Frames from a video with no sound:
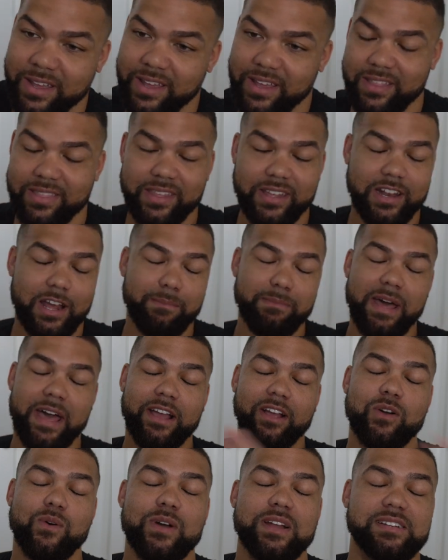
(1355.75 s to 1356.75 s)
And then I'm
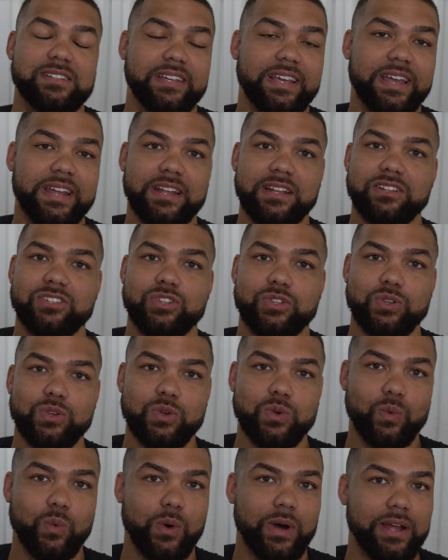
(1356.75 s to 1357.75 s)
not going to get
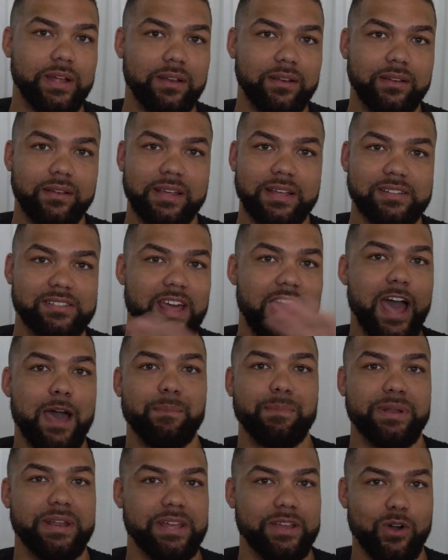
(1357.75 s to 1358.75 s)
into what is
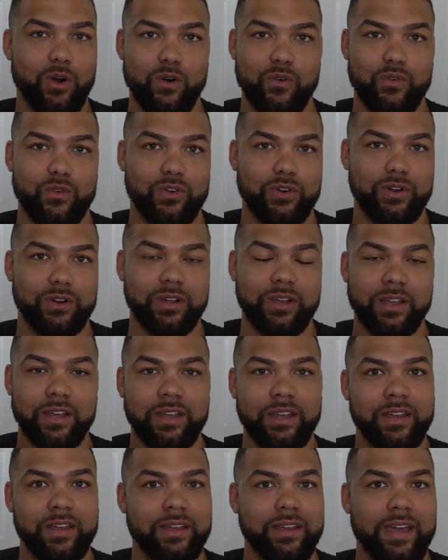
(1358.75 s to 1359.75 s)
happening over
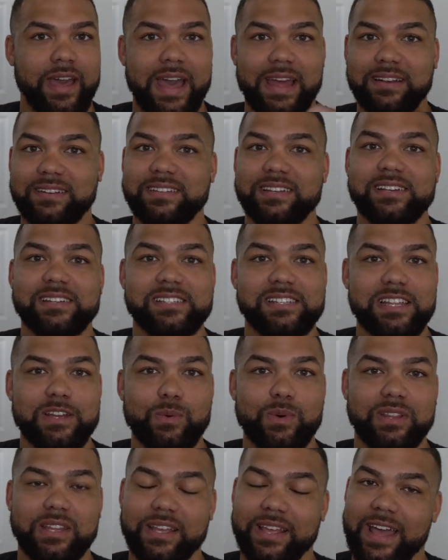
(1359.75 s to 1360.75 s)
at Disney
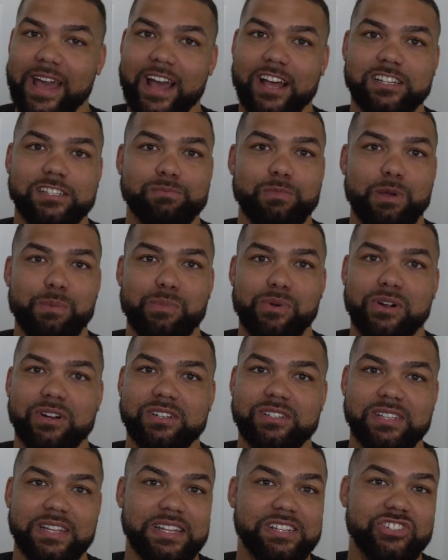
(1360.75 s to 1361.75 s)
with the cast
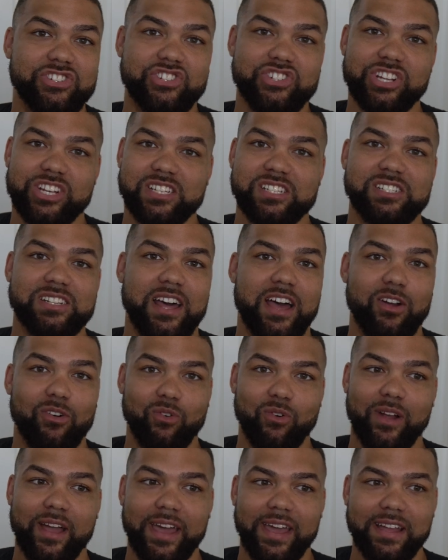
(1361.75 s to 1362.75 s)
members. It's just not
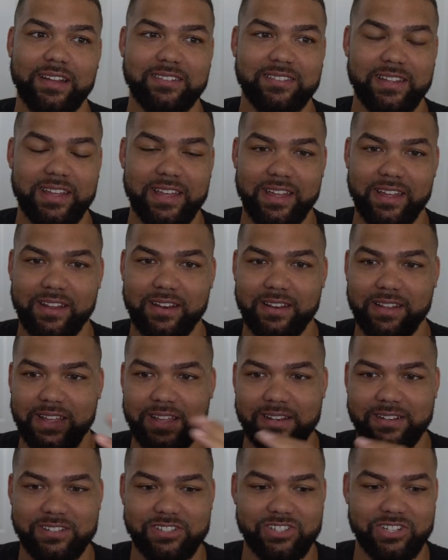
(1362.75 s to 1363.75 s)
right, and
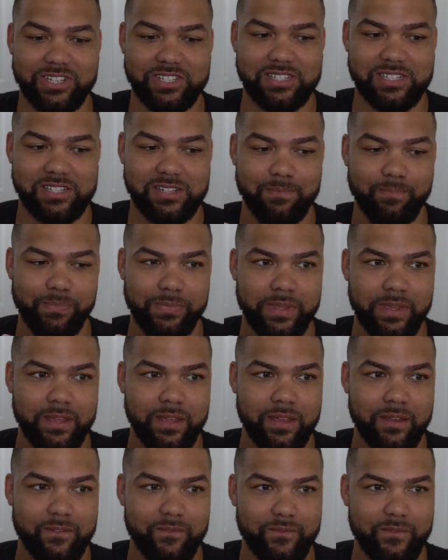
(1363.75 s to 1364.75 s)
it's just
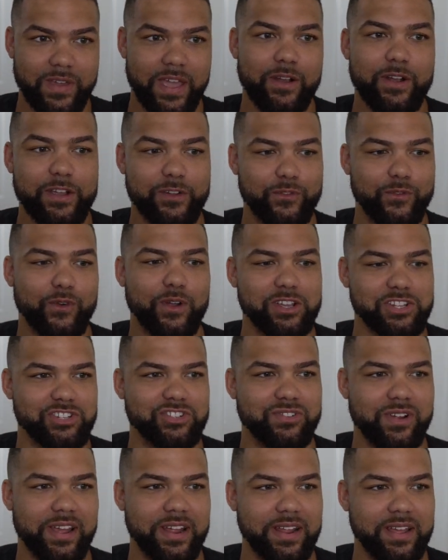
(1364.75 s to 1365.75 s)
very
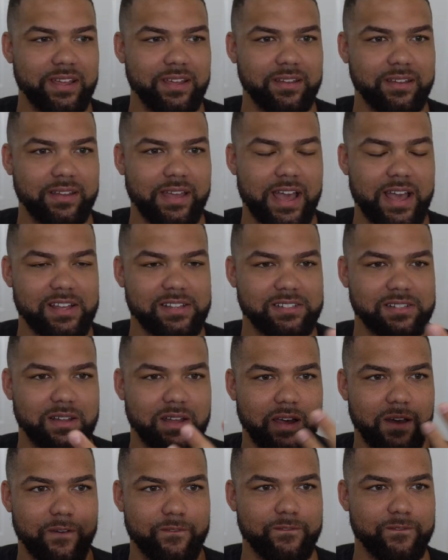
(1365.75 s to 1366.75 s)
frustrating as a,
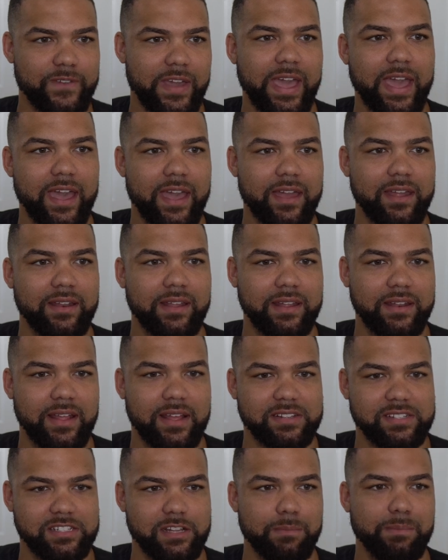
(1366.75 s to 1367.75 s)
a fan and
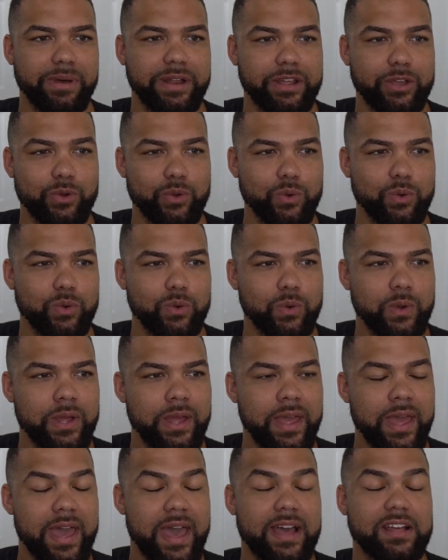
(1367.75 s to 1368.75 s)
as somebody who
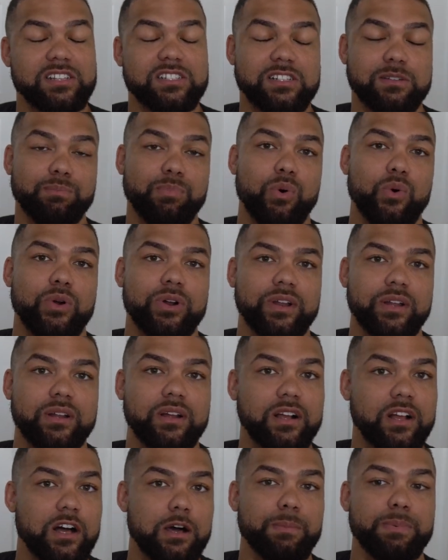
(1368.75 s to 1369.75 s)
has supported a
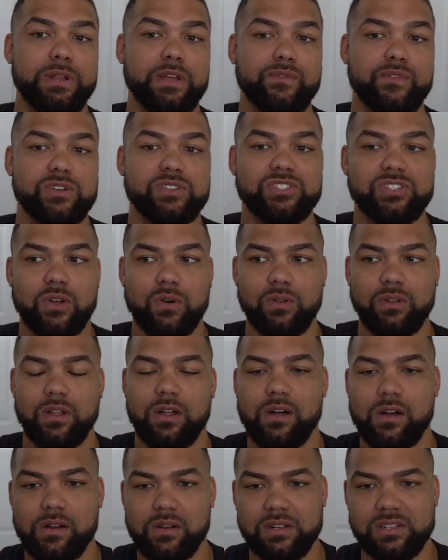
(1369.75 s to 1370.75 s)
company for so
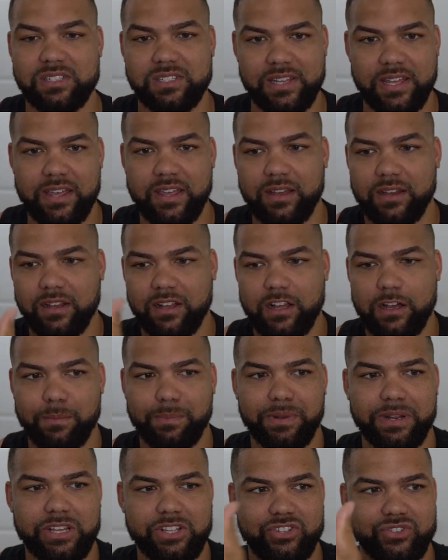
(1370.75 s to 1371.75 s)
long, seeing a
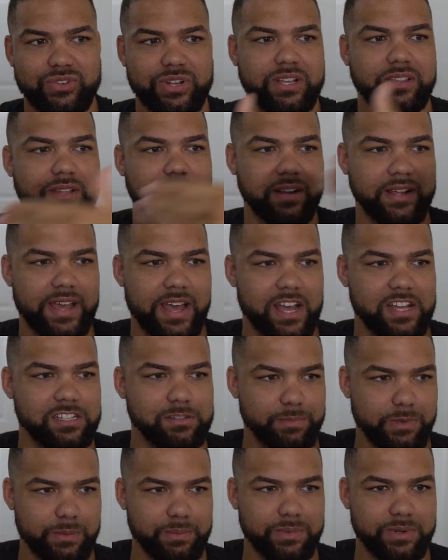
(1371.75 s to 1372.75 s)
company treat their
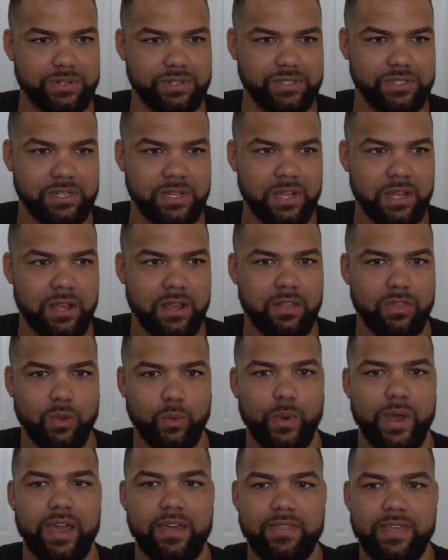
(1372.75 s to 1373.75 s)
cast members the
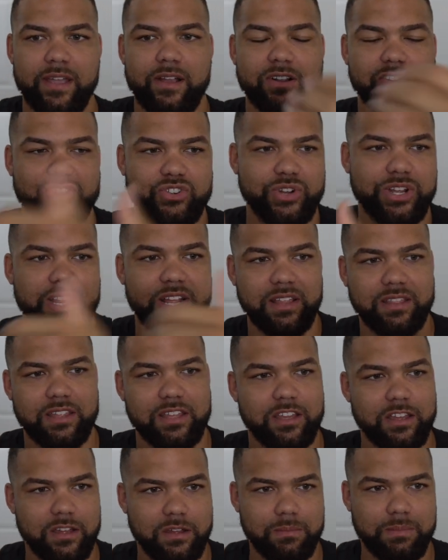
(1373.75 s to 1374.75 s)
way they are treating
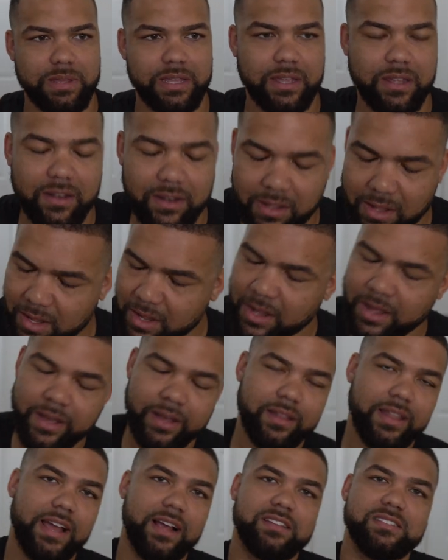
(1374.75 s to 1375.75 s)
them. And
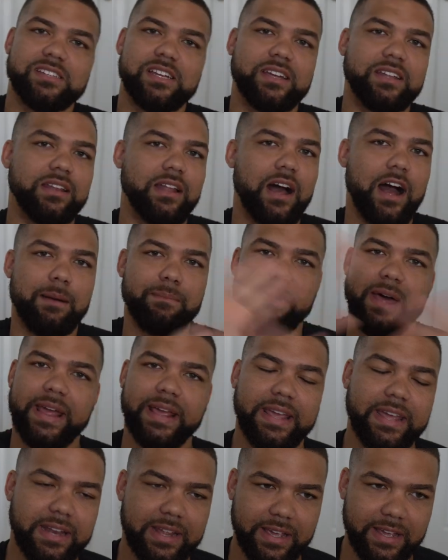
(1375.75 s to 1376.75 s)
like I said, I'm
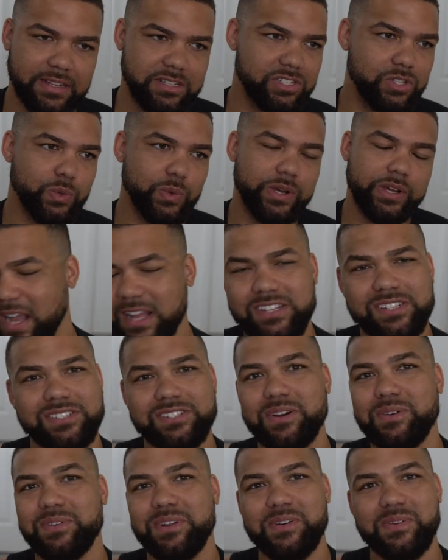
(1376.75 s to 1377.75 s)
not getting into it. I just
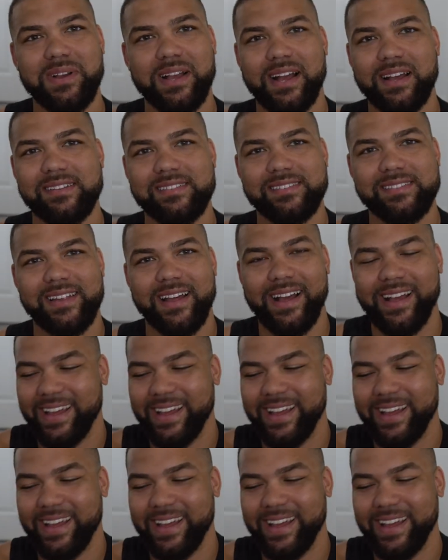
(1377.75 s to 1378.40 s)
don't know, guys.